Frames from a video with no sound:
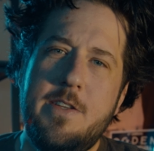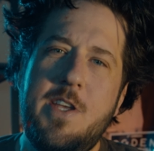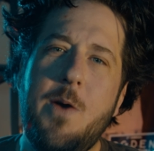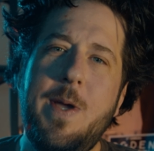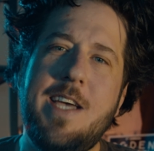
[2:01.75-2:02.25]

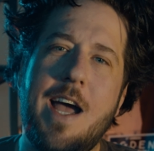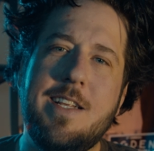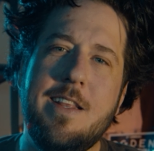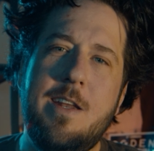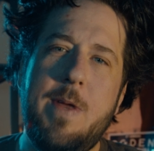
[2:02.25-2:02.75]
So we talked
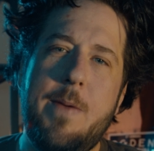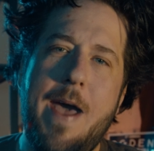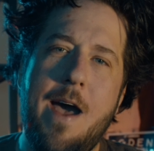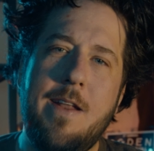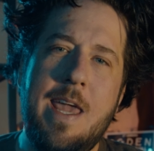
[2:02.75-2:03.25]
a little bit
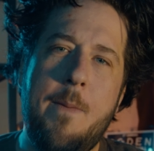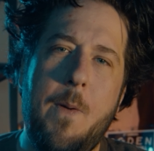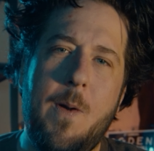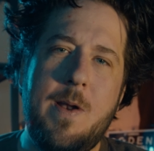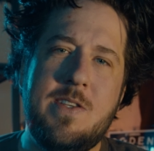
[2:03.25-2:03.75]
about the
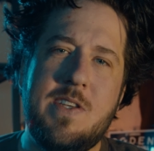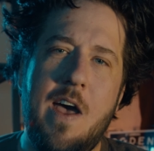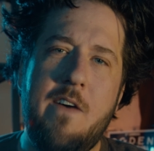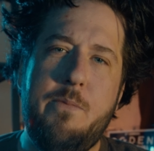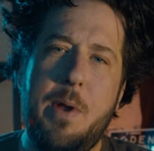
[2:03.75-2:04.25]
importance
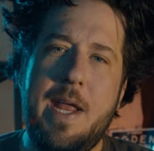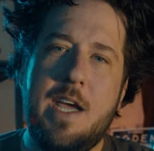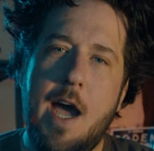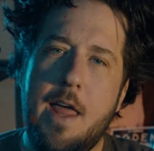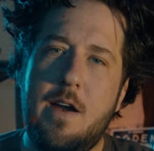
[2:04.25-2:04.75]
of putting
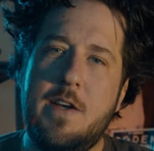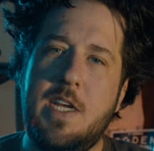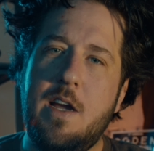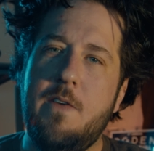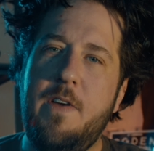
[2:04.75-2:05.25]
color
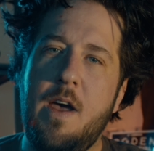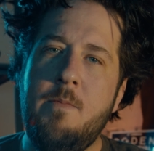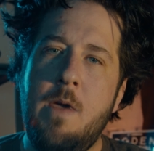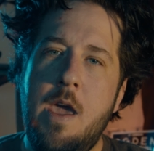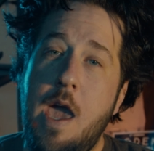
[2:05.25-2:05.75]
to your
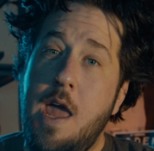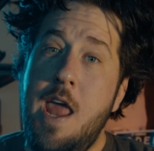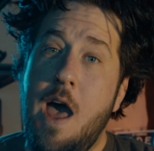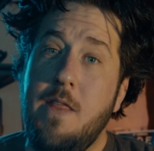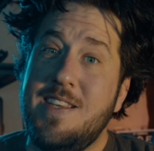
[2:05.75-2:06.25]
film.
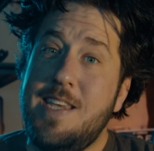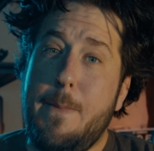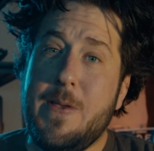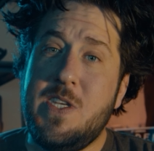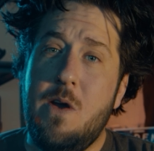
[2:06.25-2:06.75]
Now this
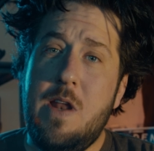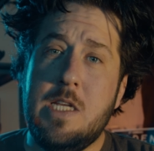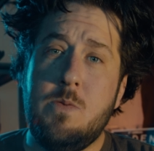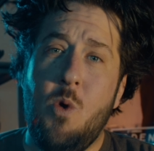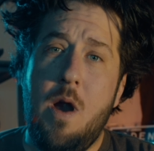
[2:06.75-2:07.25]
episode
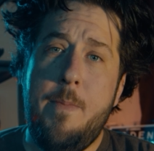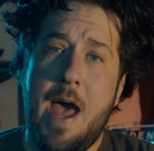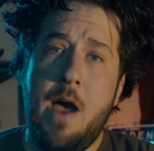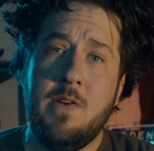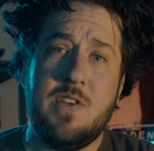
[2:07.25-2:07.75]
is more
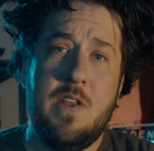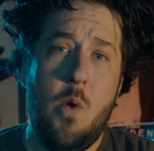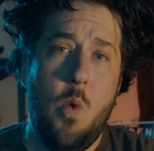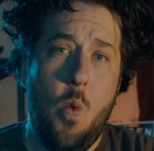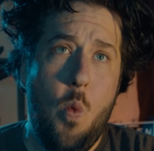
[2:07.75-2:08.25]
about
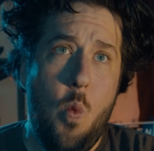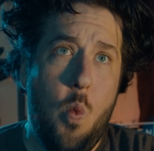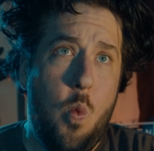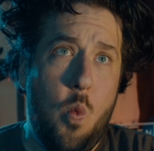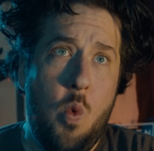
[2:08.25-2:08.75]

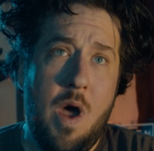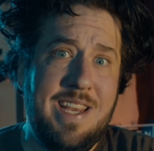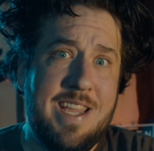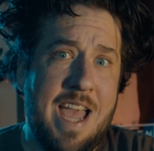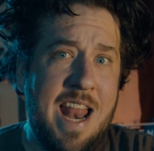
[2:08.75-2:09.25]

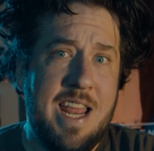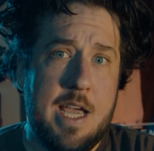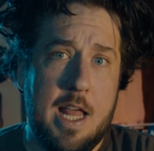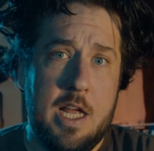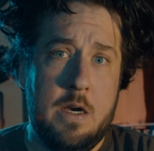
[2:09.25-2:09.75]
what kind of
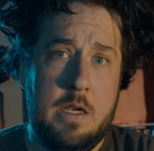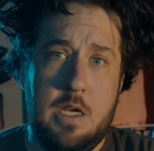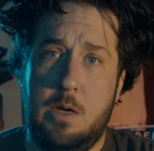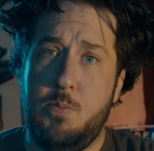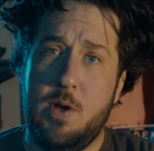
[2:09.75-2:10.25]
color
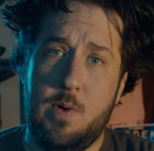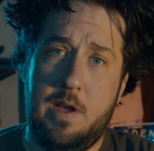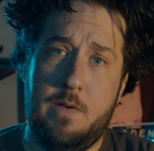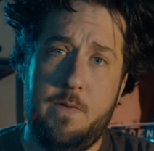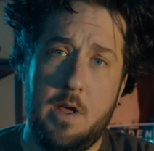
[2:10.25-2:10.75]
do you put with
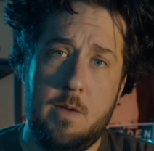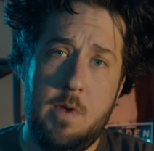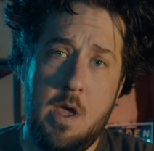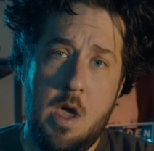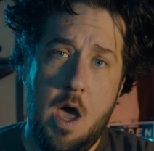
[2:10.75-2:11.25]
your
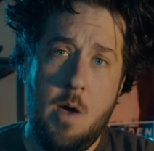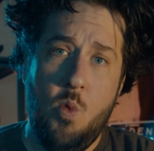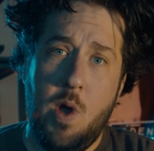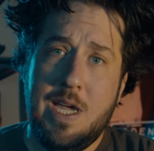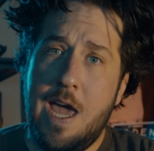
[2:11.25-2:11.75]
film,
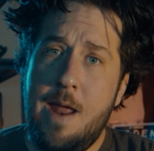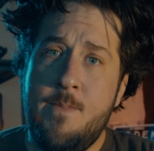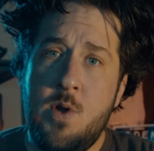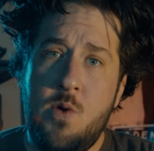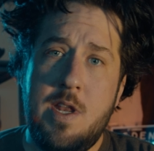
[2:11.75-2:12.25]
what kind of
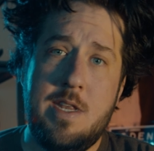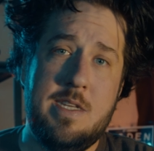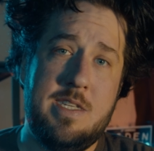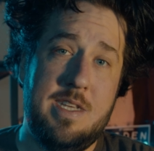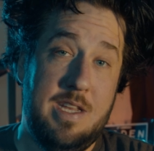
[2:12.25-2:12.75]
mood it
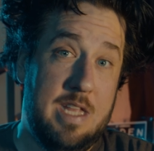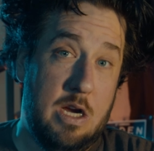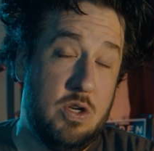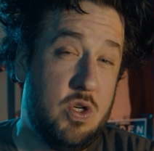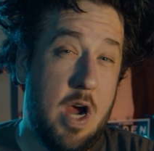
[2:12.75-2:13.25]
is that
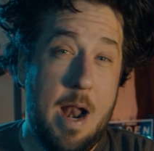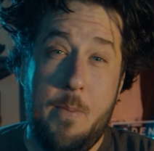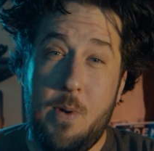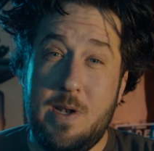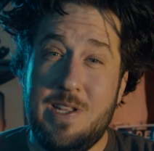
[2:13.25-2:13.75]
you're trying to
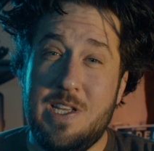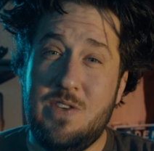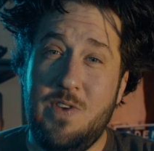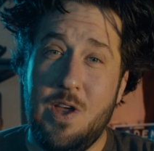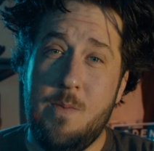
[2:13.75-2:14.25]
put to
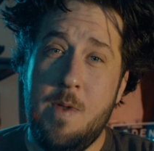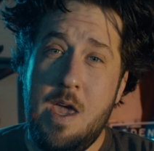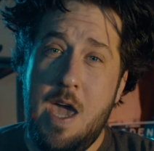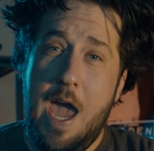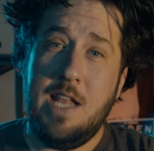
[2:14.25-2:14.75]
this film.
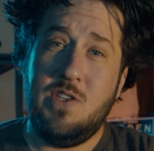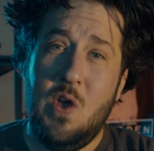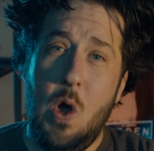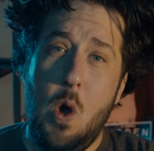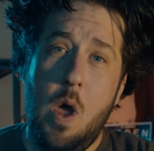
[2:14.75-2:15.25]
And
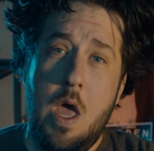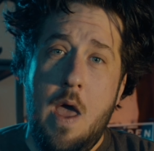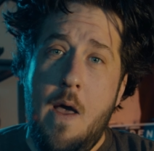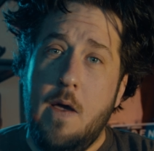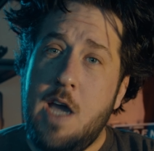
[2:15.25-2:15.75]
so
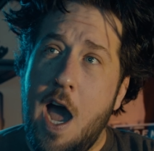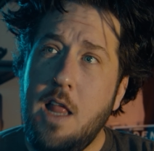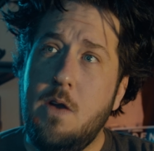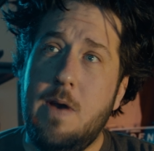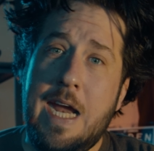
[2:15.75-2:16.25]

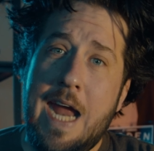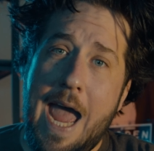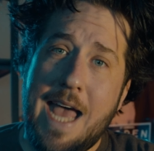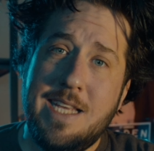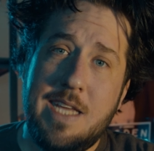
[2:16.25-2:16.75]
coloring
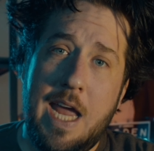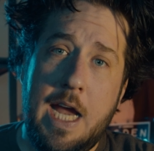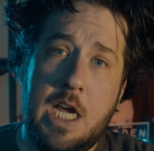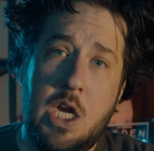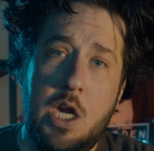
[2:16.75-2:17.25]
has
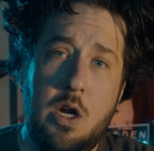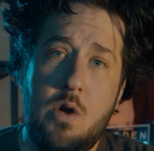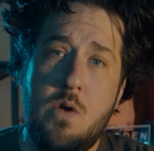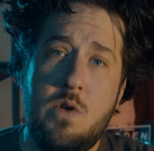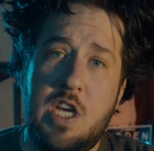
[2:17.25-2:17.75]
a
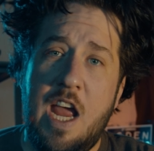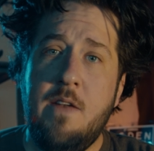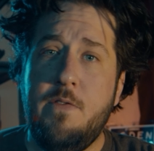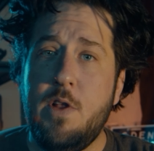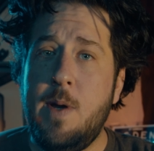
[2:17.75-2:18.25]
huge
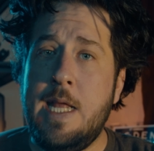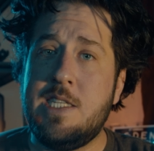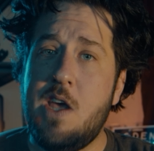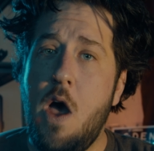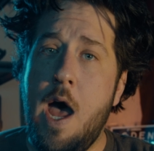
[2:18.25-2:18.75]

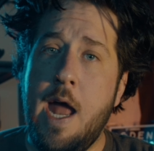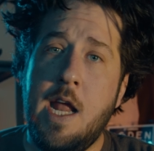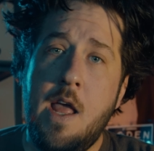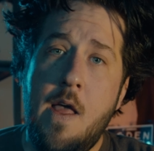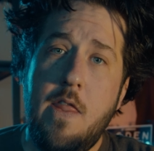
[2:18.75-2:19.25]
influence
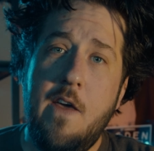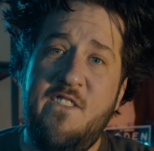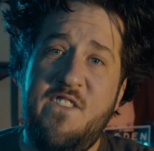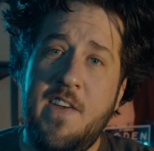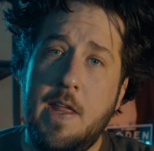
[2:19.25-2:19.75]
on the
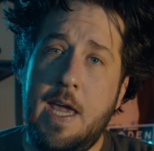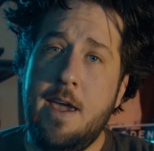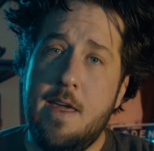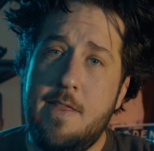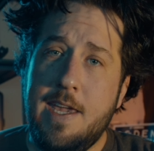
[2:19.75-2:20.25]

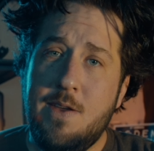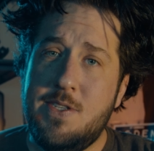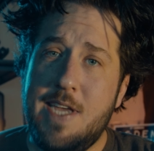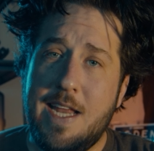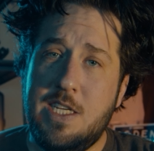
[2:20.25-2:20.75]
feeling that you
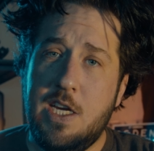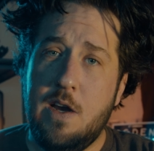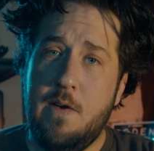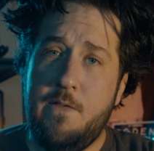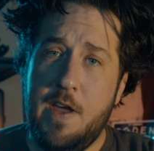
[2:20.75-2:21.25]
set to
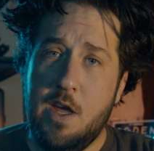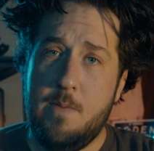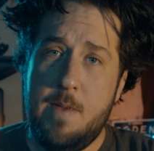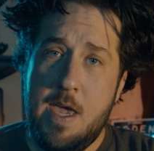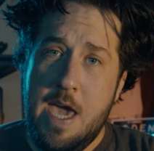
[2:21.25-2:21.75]
your
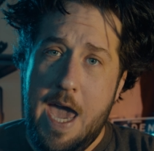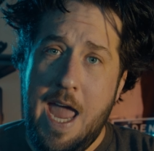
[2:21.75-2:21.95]
film.